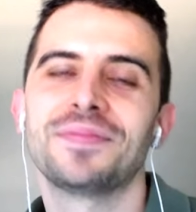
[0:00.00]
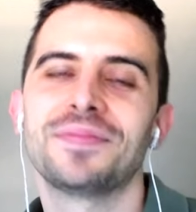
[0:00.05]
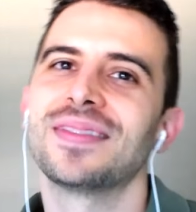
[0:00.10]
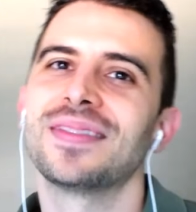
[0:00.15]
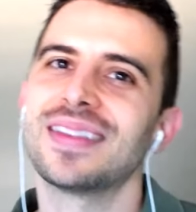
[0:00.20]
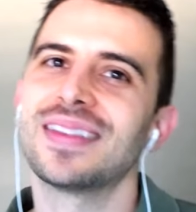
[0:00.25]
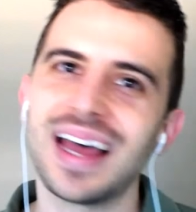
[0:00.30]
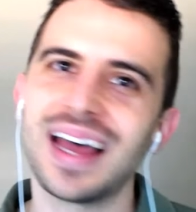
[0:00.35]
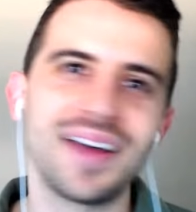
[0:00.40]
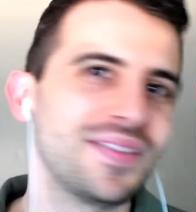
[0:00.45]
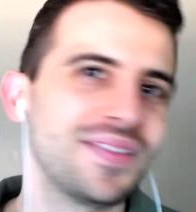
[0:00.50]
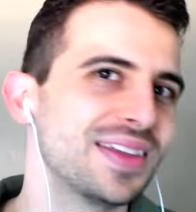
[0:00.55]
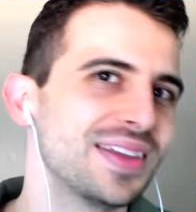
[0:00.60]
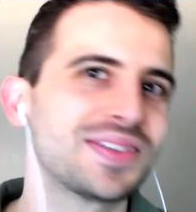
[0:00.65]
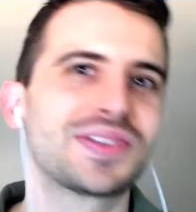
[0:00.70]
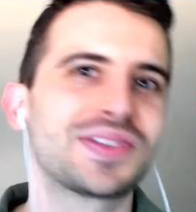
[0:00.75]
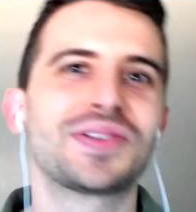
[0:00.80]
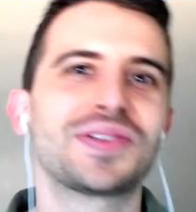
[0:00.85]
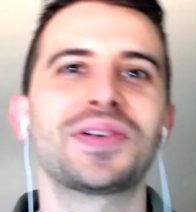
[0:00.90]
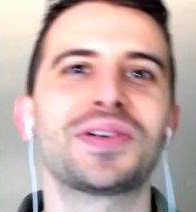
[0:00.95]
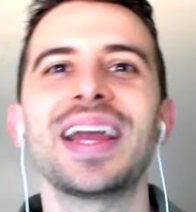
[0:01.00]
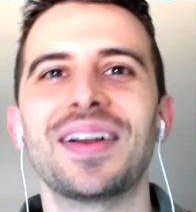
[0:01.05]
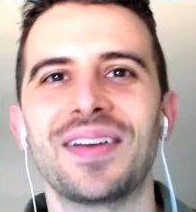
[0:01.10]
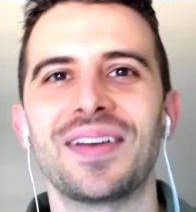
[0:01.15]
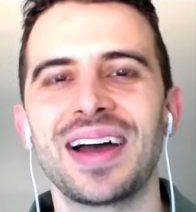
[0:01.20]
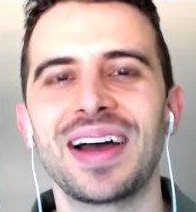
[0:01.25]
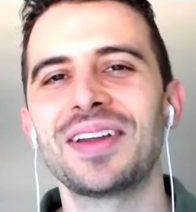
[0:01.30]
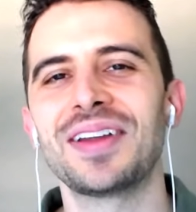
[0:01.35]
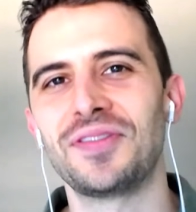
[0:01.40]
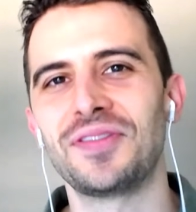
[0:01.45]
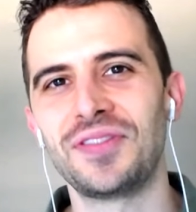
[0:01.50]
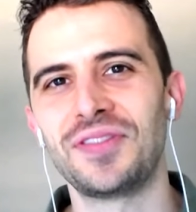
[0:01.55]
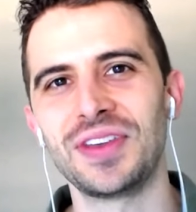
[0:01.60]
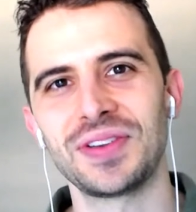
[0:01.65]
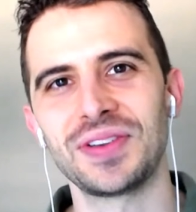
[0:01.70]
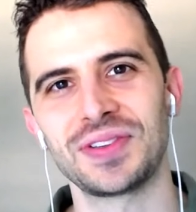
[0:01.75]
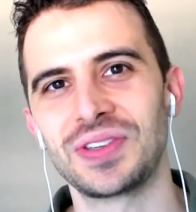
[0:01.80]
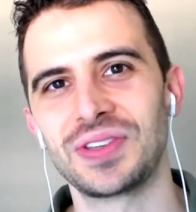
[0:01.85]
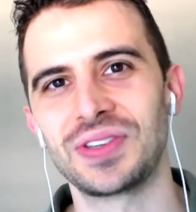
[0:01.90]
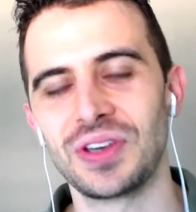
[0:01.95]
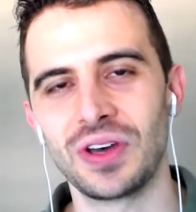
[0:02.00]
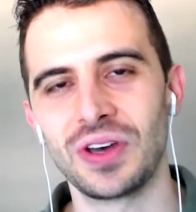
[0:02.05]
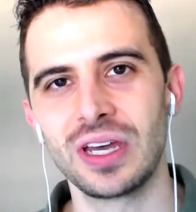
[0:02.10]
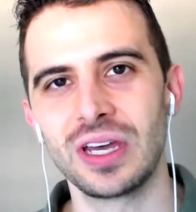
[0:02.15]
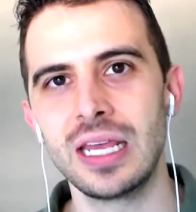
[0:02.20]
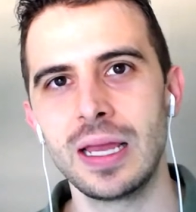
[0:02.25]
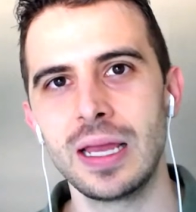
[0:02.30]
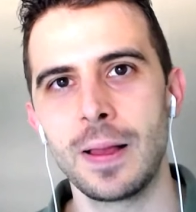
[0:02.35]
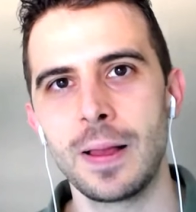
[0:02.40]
I mean, it's great, right? It feels good.